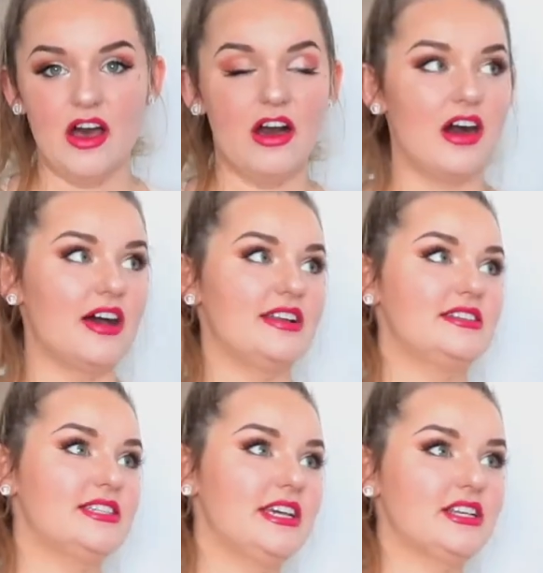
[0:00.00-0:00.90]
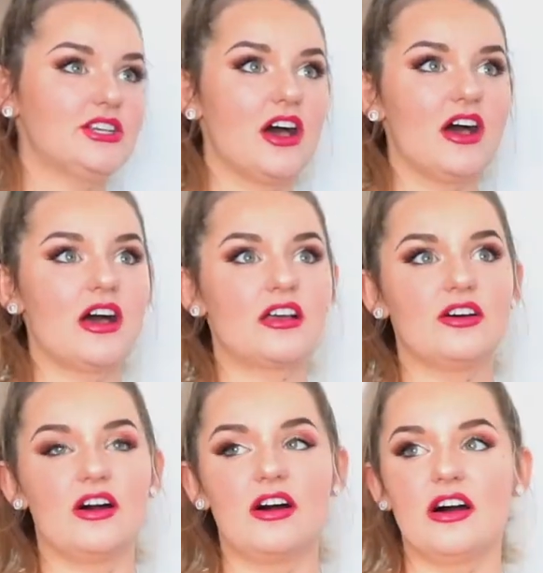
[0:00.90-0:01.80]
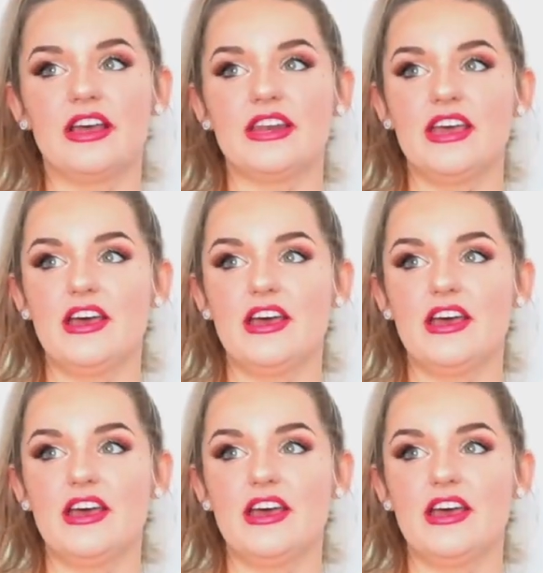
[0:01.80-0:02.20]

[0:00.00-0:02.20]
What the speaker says: on TikTok, on